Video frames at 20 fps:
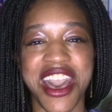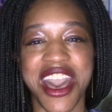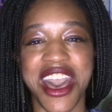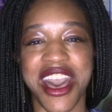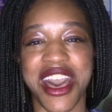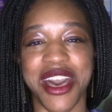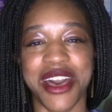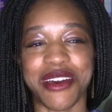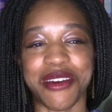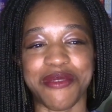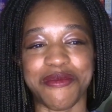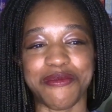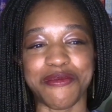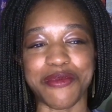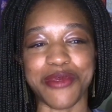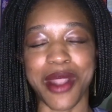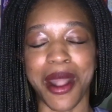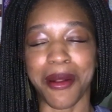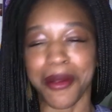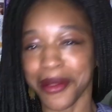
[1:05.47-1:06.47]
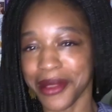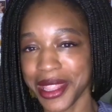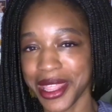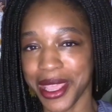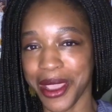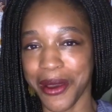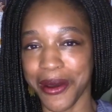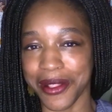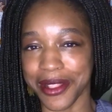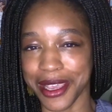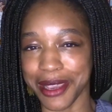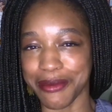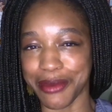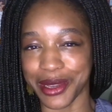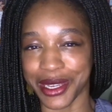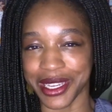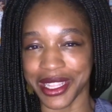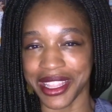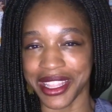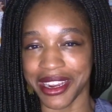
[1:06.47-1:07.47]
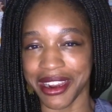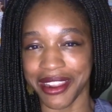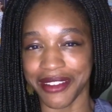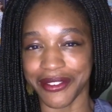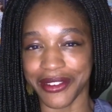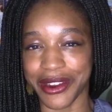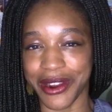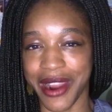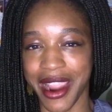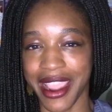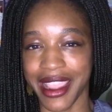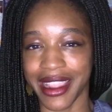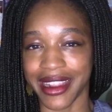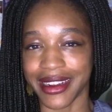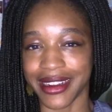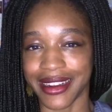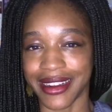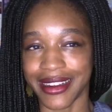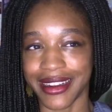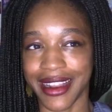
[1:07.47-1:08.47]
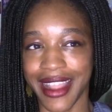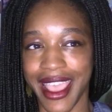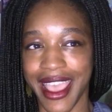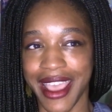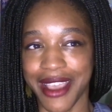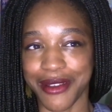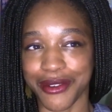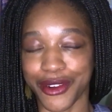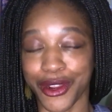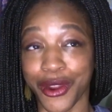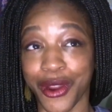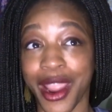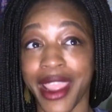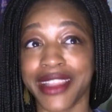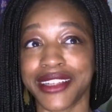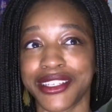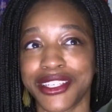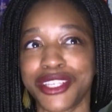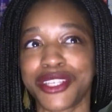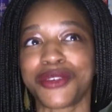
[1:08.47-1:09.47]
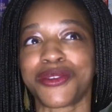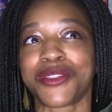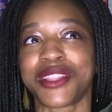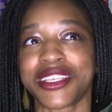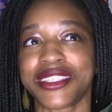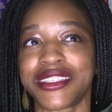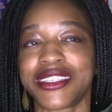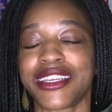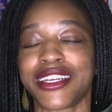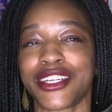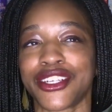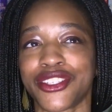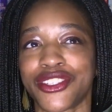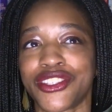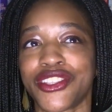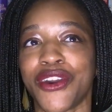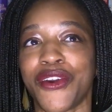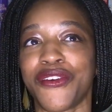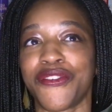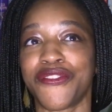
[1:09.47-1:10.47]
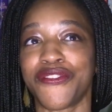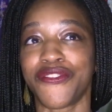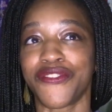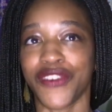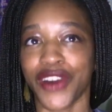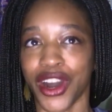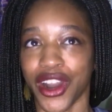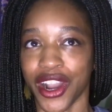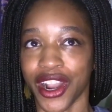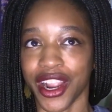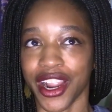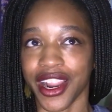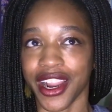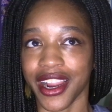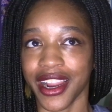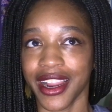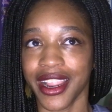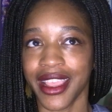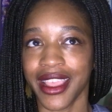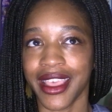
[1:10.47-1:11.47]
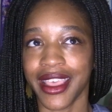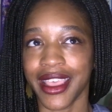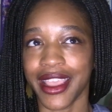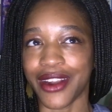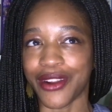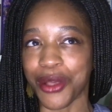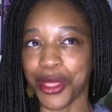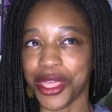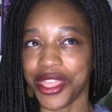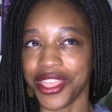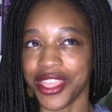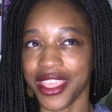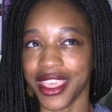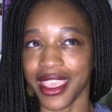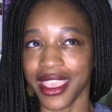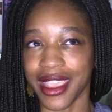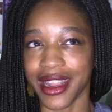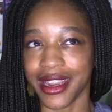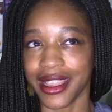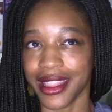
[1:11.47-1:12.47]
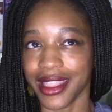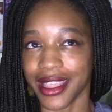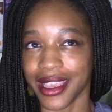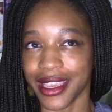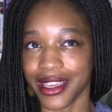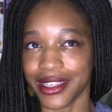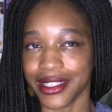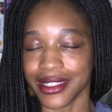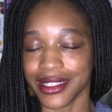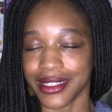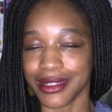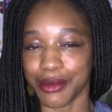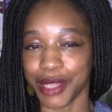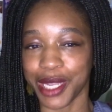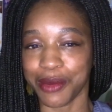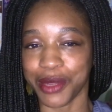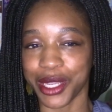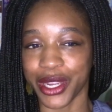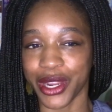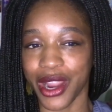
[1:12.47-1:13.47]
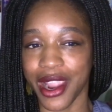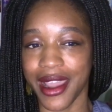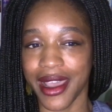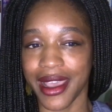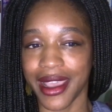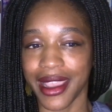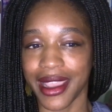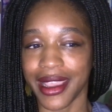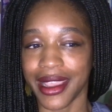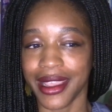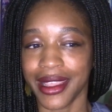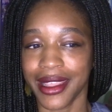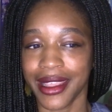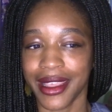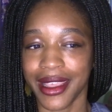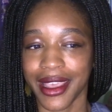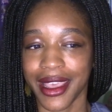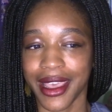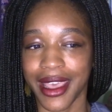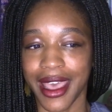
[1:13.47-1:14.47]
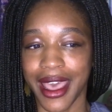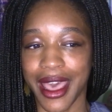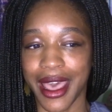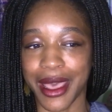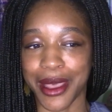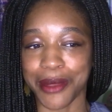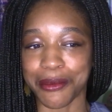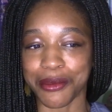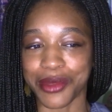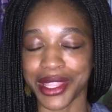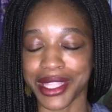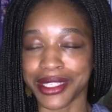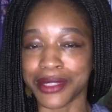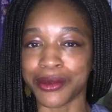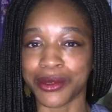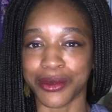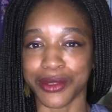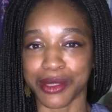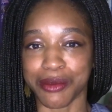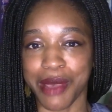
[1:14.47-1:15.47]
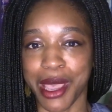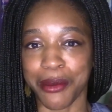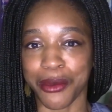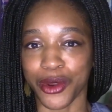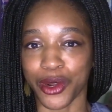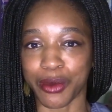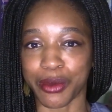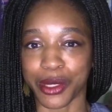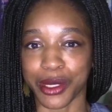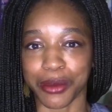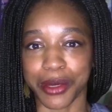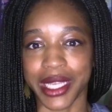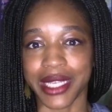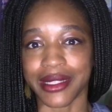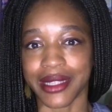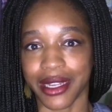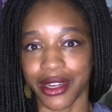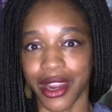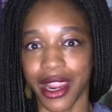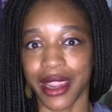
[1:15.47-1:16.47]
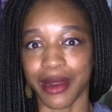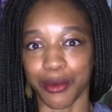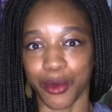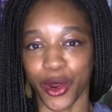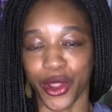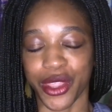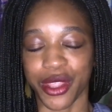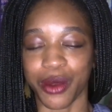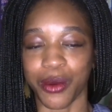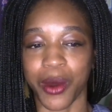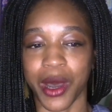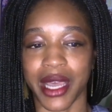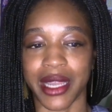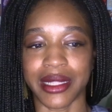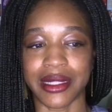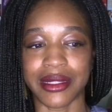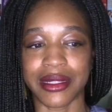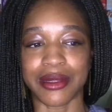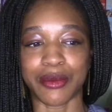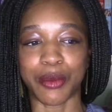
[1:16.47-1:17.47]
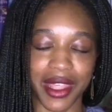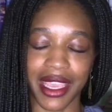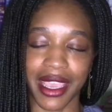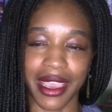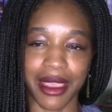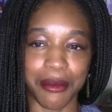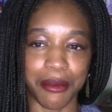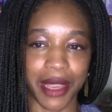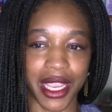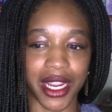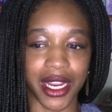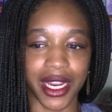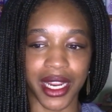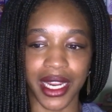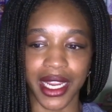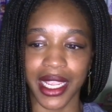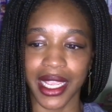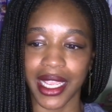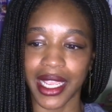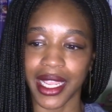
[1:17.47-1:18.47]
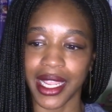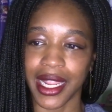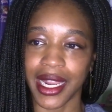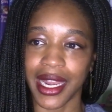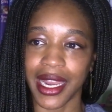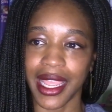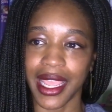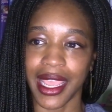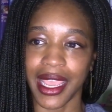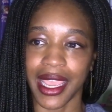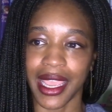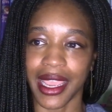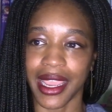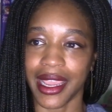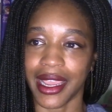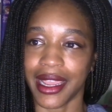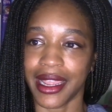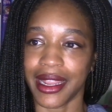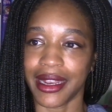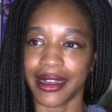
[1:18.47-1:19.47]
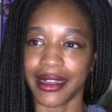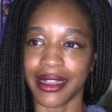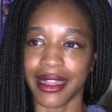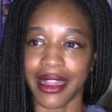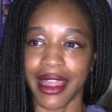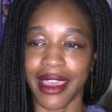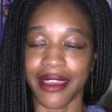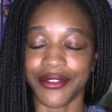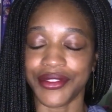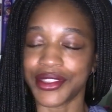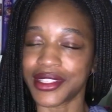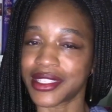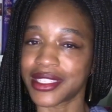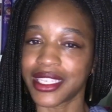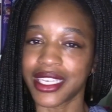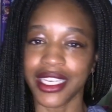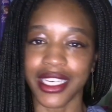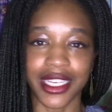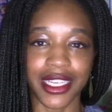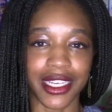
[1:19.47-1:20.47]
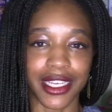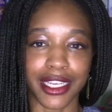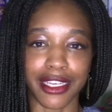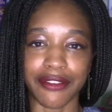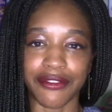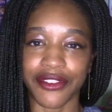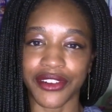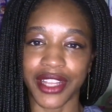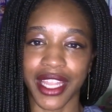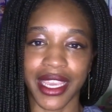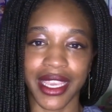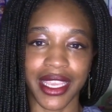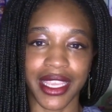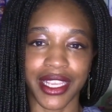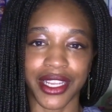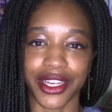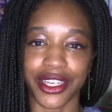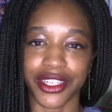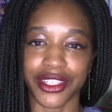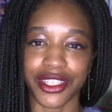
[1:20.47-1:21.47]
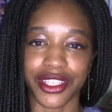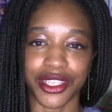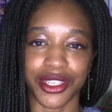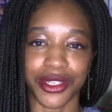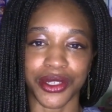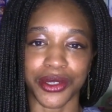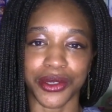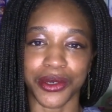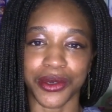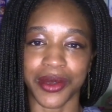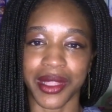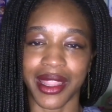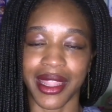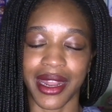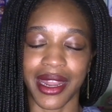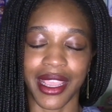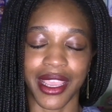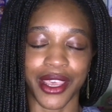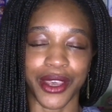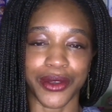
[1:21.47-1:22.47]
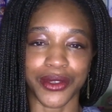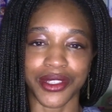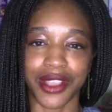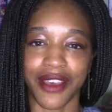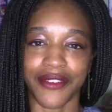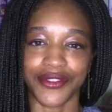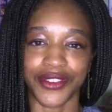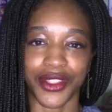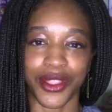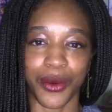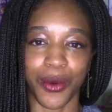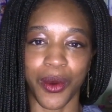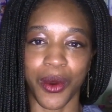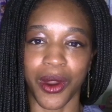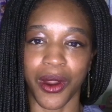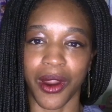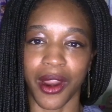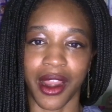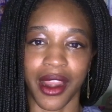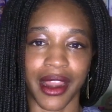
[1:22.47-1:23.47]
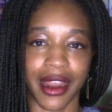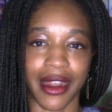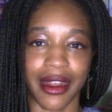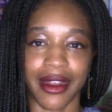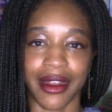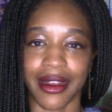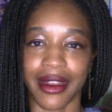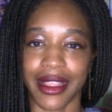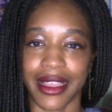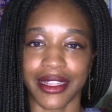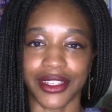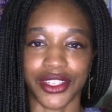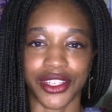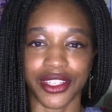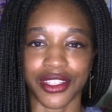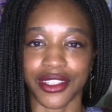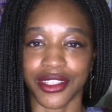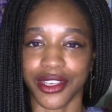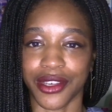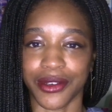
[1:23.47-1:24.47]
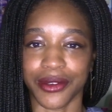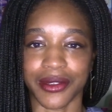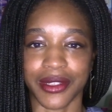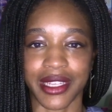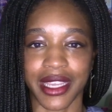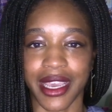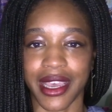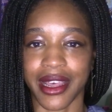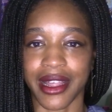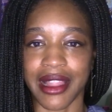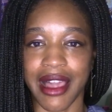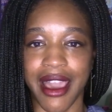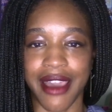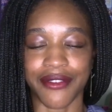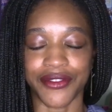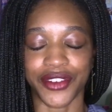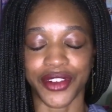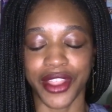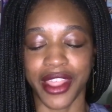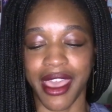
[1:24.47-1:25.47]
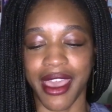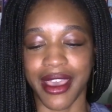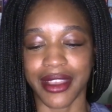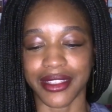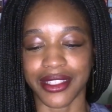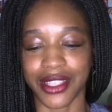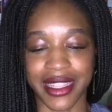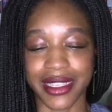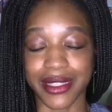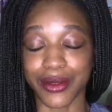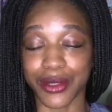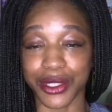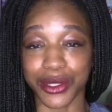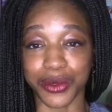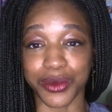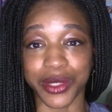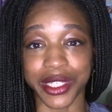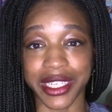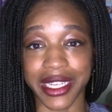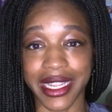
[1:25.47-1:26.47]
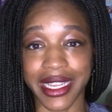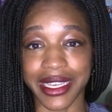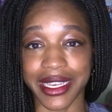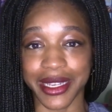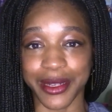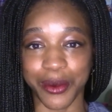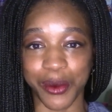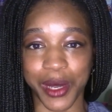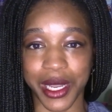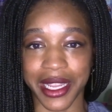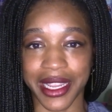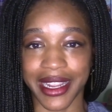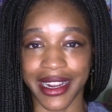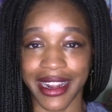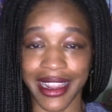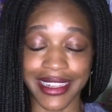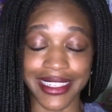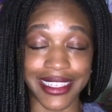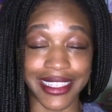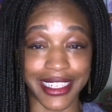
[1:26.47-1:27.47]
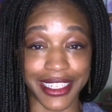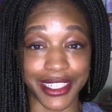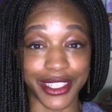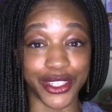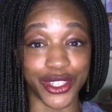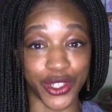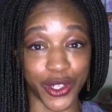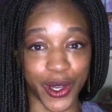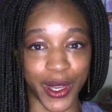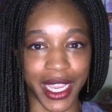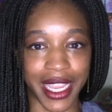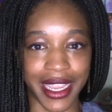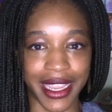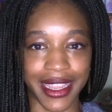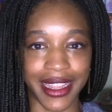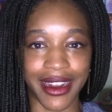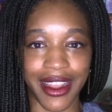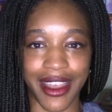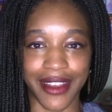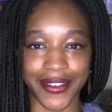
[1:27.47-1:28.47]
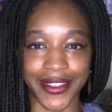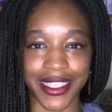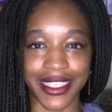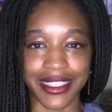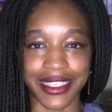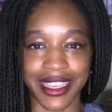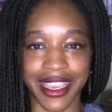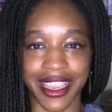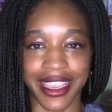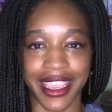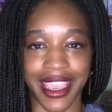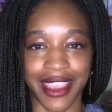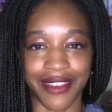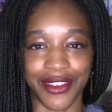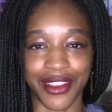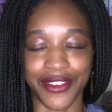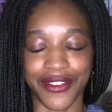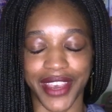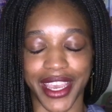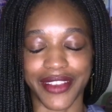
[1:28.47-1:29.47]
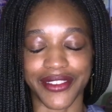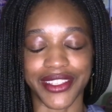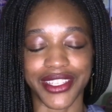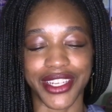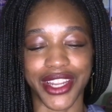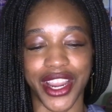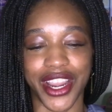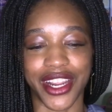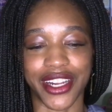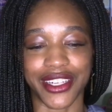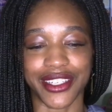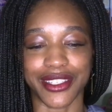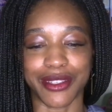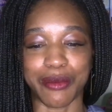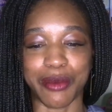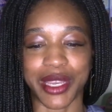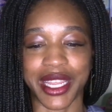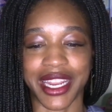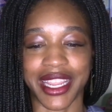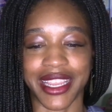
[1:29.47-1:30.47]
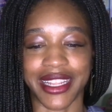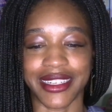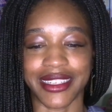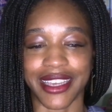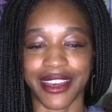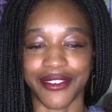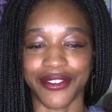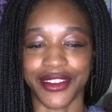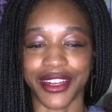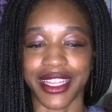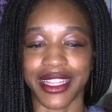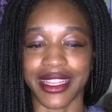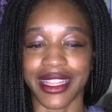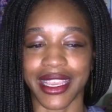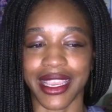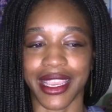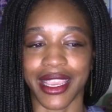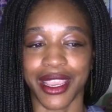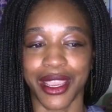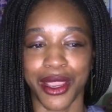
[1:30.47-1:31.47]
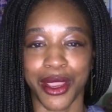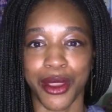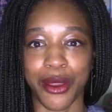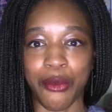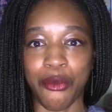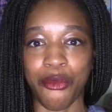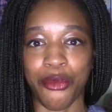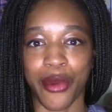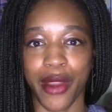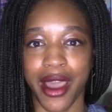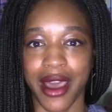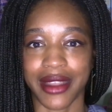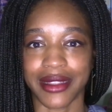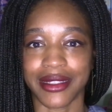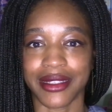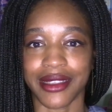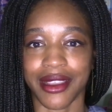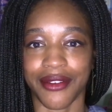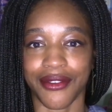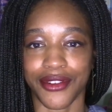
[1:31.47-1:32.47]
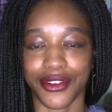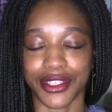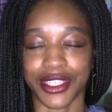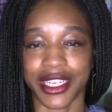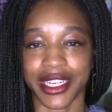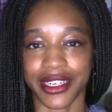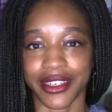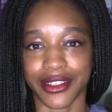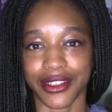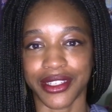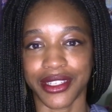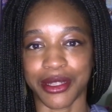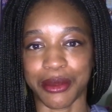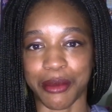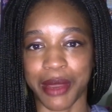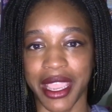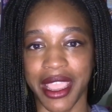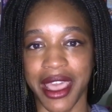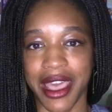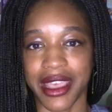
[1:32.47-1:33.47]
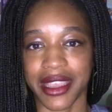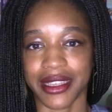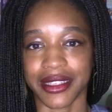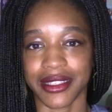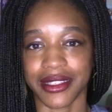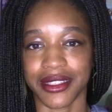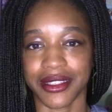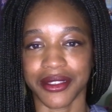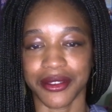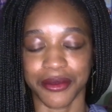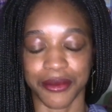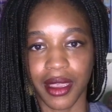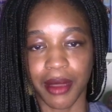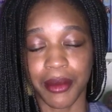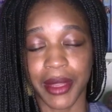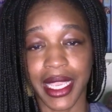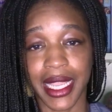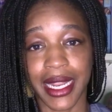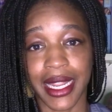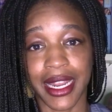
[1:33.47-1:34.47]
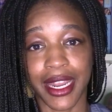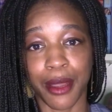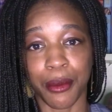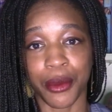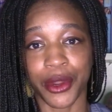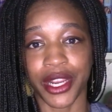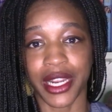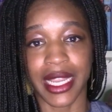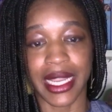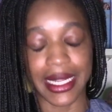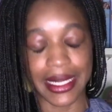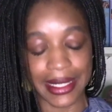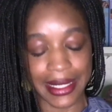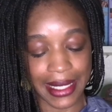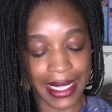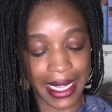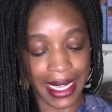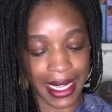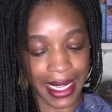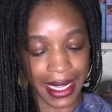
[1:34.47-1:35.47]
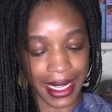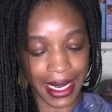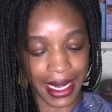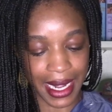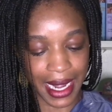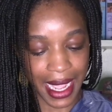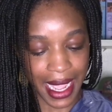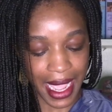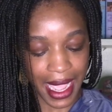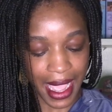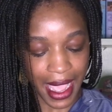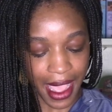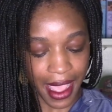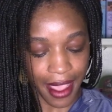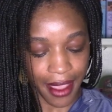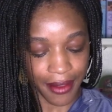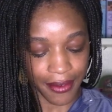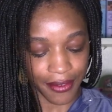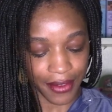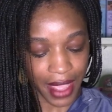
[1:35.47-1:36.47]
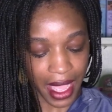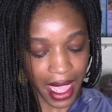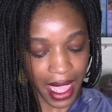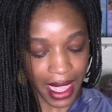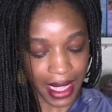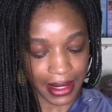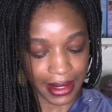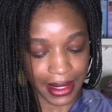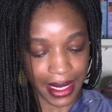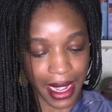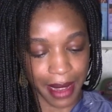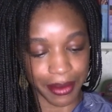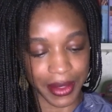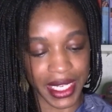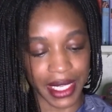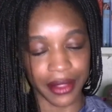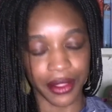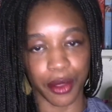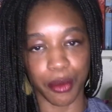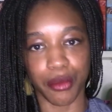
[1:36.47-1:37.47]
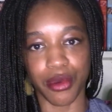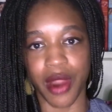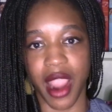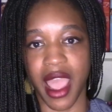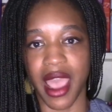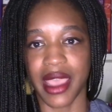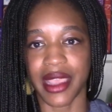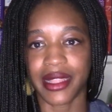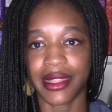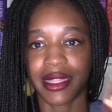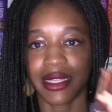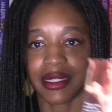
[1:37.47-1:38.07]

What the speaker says: Probably the only book that I've cried to this year so far. I don't think anything else has made me cry. But this one was memorable because I cried more than once. They get married and life is good for like a year or two, and then he goes off to the war and it just goes to hell after that. This was a really good one. I did enjoy it. Obviously I gave it 5 stars, but it definitely brought several tears to my eyes. Coming in at number 19, I have Tempting the Bride.